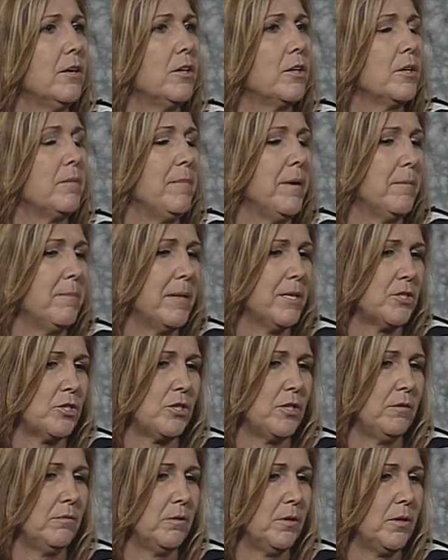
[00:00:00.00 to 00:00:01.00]
our command
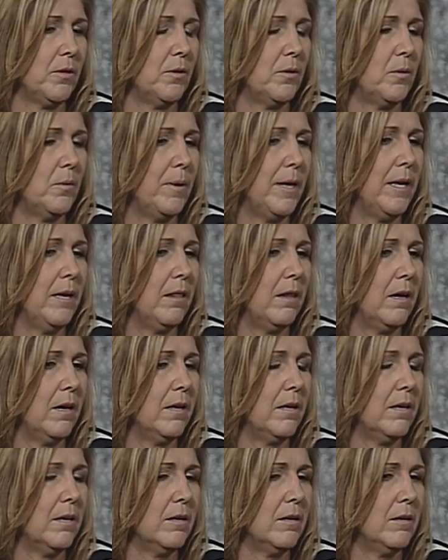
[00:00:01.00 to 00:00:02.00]
master chief would go away a
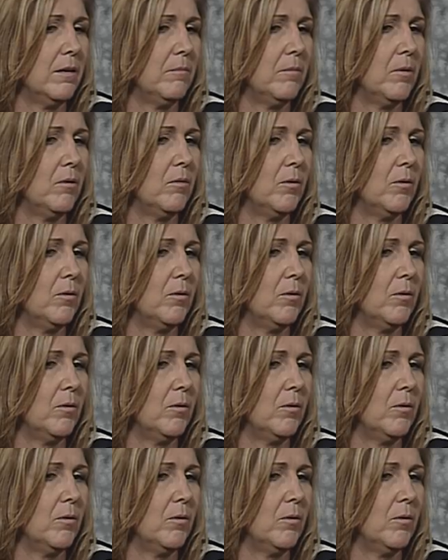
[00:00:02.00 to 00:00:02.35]
lot um,